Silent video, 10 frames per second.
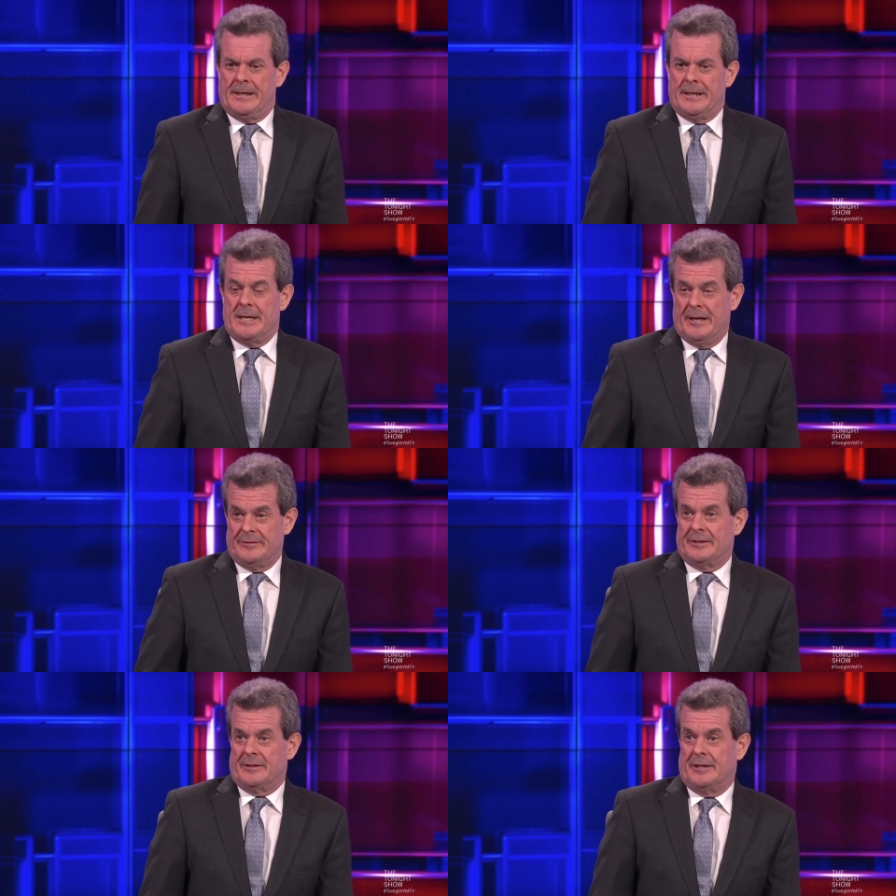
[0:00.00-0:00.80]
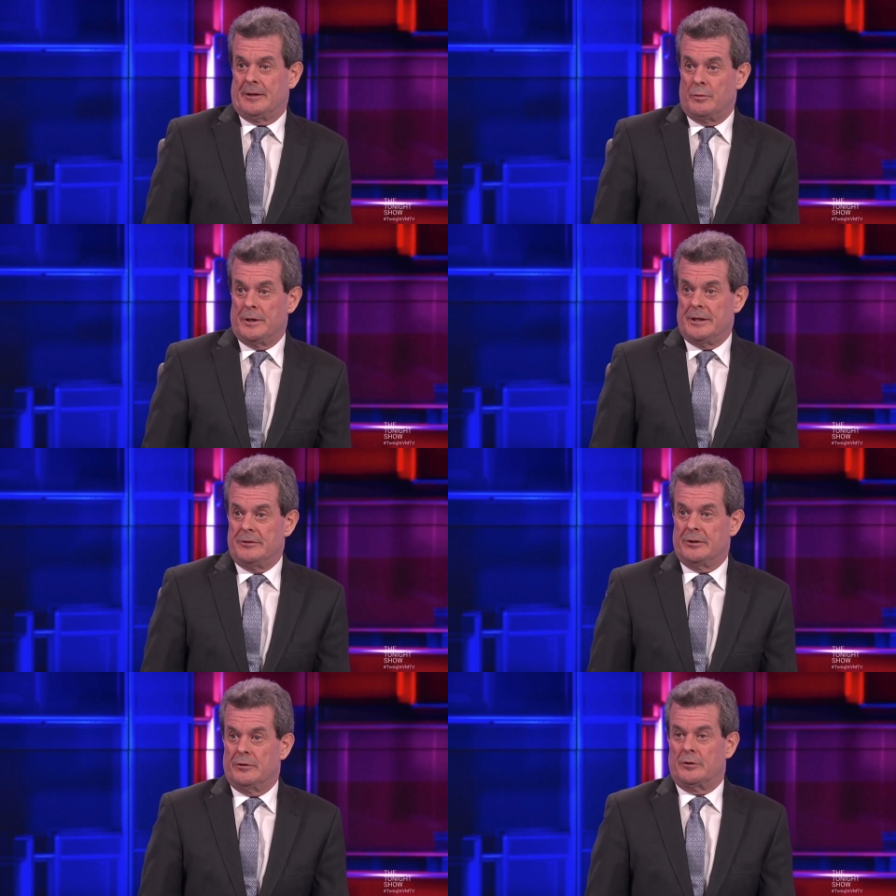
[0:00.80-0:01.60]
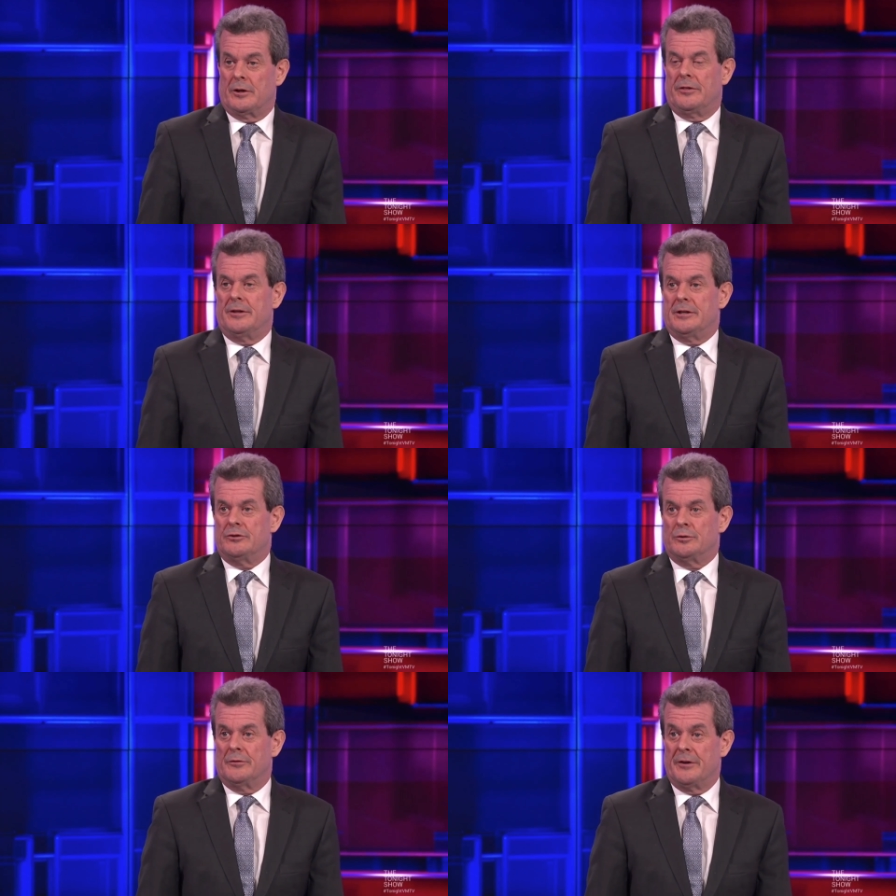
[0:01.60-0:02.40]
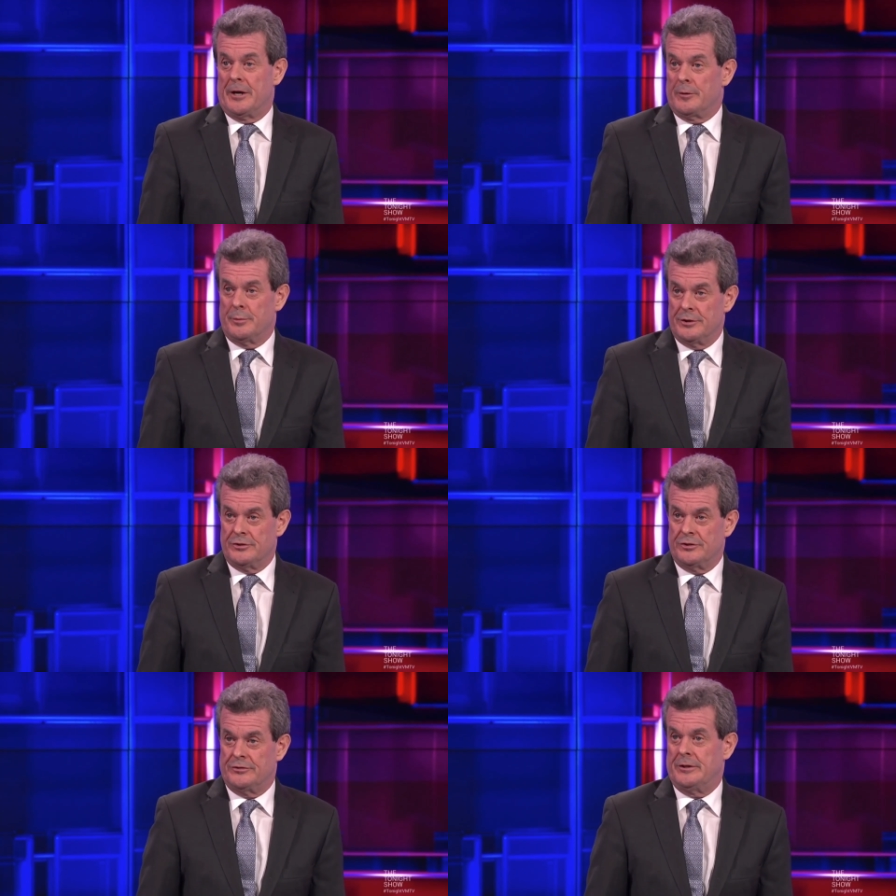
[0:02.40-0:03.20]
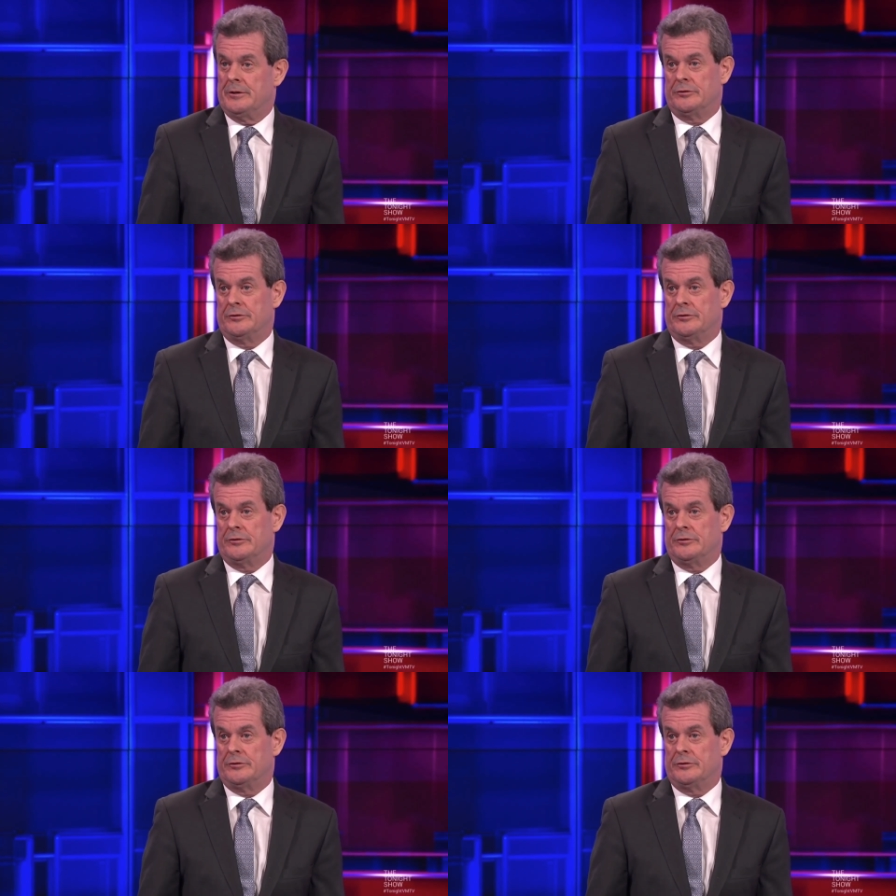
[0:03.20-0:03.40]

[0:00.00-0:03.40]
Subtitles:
Yes, I think we need to look at the issue of air bridges